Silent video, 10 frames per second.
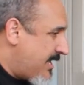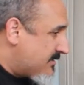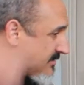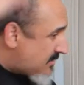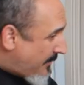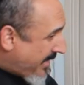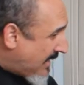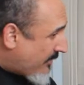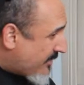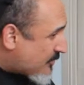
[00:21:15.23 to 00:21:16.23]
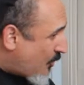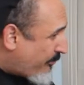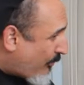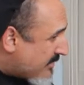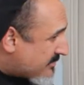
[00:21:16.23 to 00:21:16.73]
In some areas,
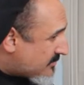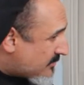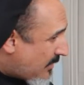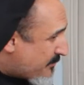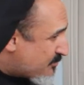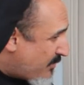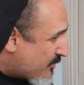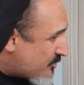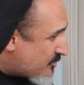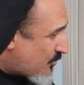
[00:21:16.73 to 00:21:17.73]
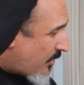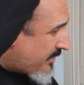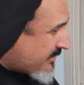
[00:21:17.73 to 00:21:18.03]
home prices are up as much as 20,